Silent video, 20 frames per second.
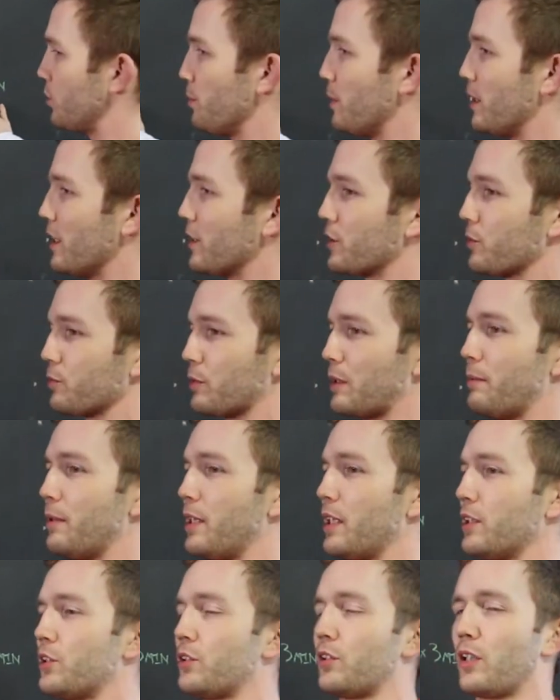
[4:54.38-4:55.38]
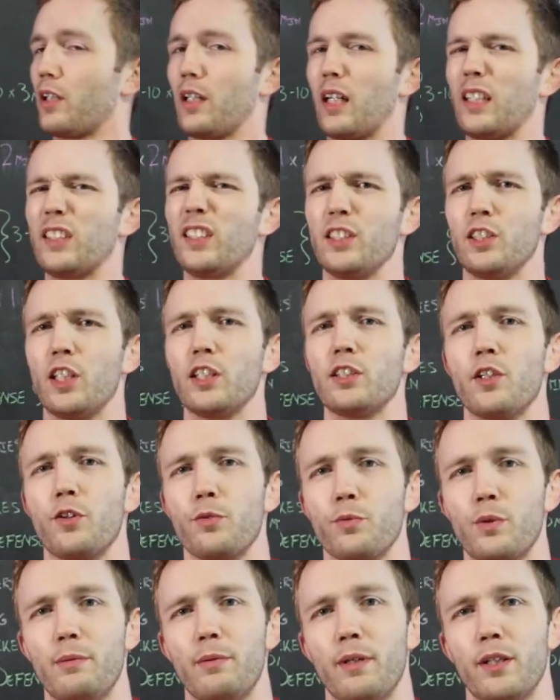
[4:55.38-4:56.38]
minutes, 3 minutes, I suggested
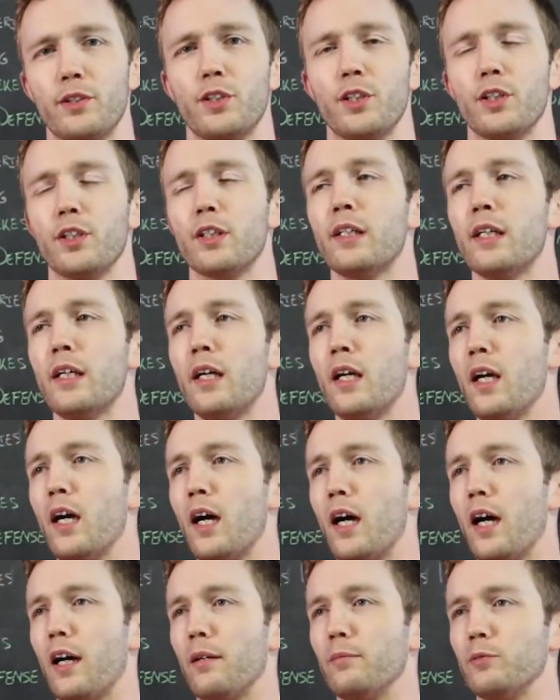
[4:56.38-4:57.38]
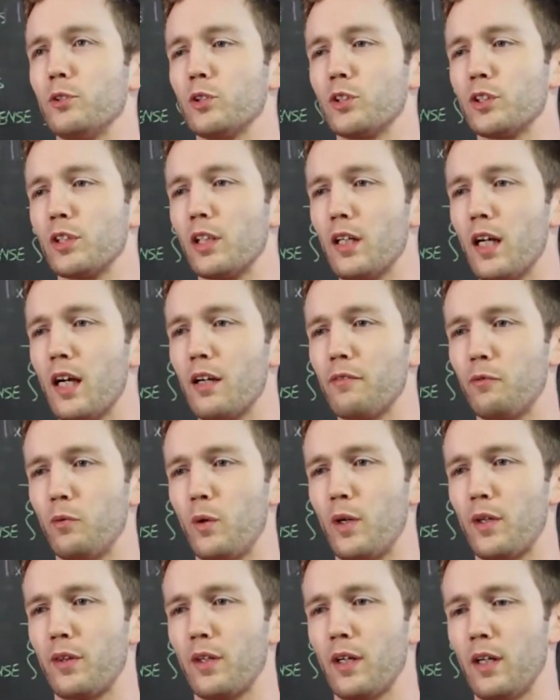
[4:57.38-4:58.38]
3 minutes here. So start off
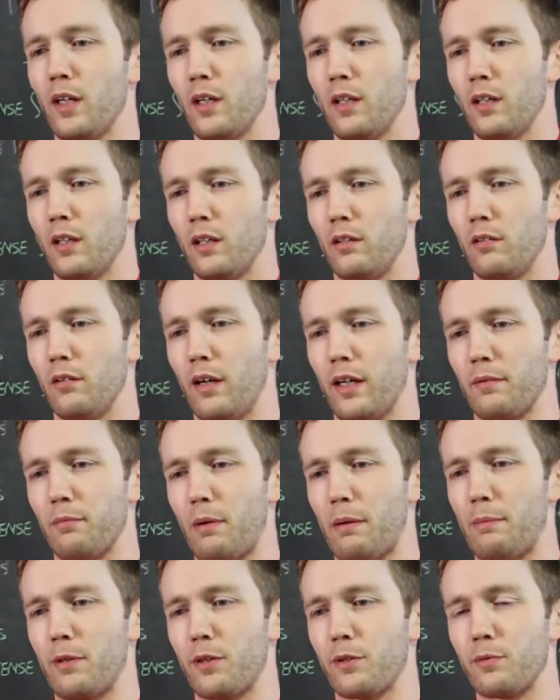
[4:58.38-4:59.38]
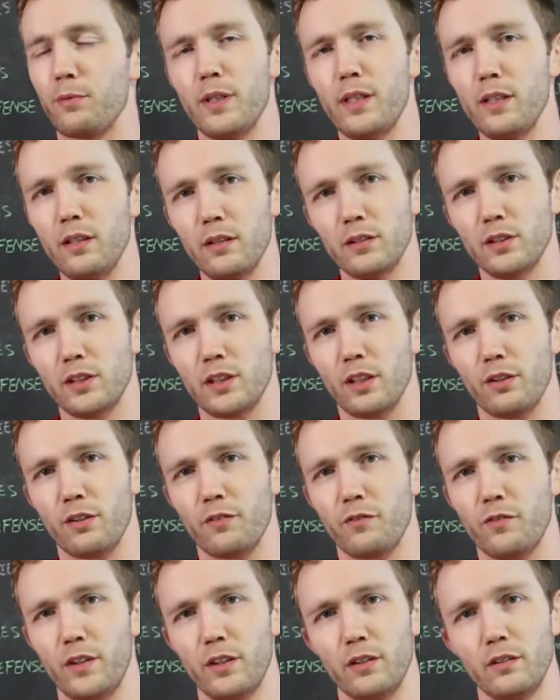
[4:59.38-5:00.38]
with maybe 3, see how you
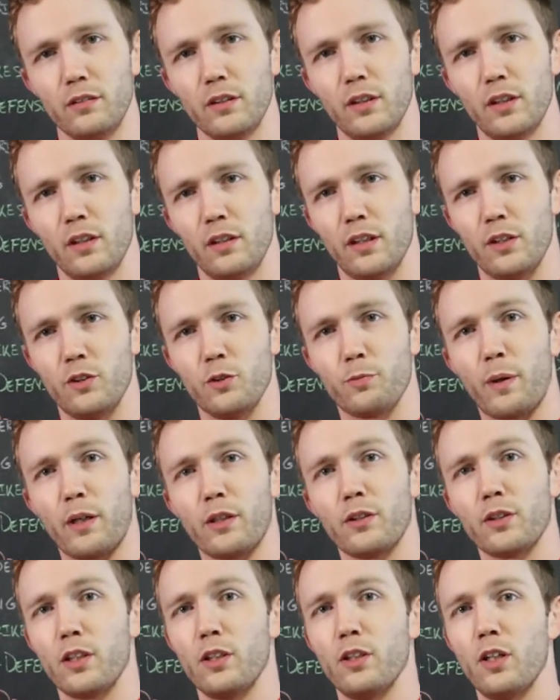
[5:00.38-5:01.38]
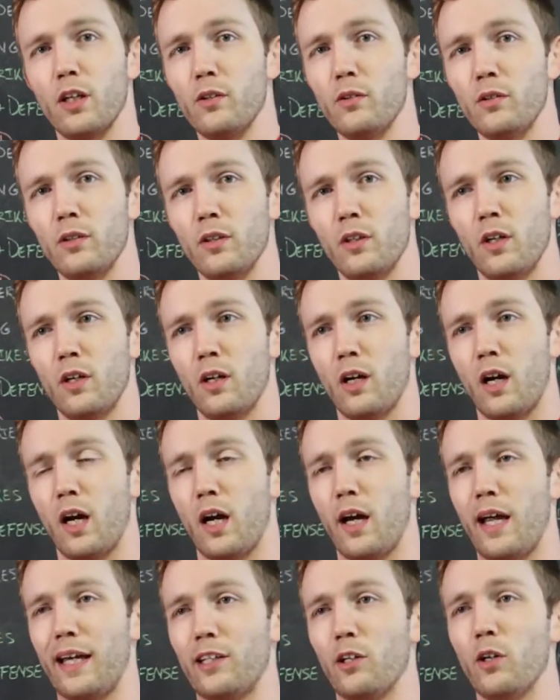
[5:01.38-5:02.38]
feel. then your partner can go,
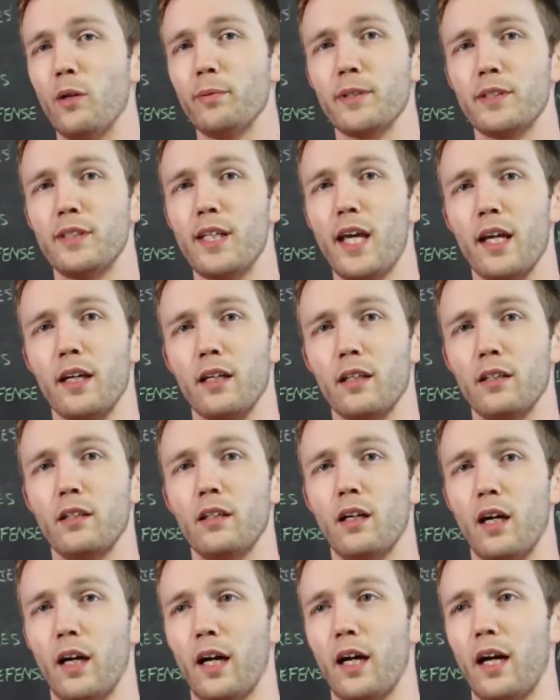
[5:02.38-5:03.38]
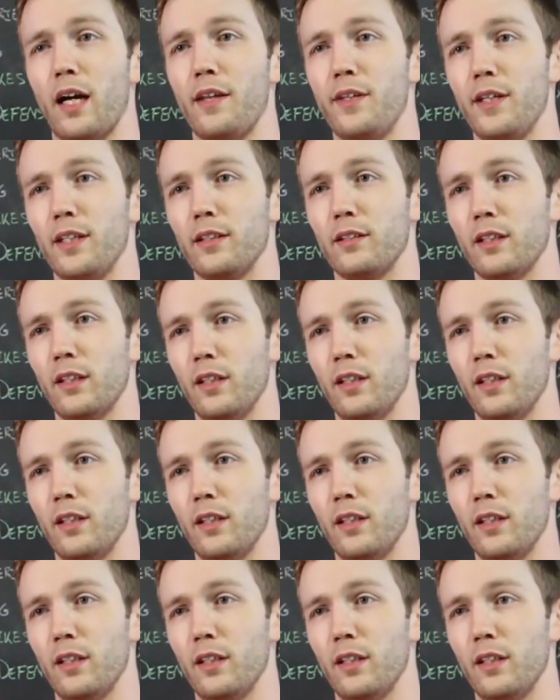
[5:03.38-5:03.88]
and go up to 10. I think